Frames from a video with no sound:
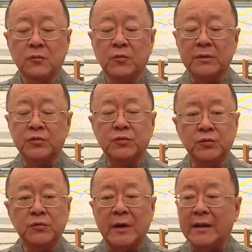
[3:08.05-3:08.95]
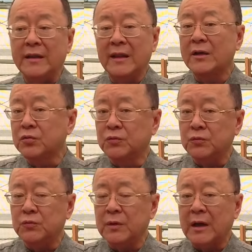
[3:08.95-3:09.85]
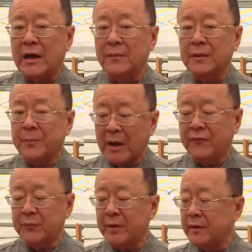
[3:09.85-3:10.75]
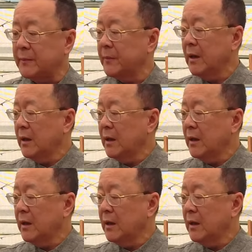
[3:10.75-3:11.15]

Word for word: what to do and not to do on the Paphiopedilum.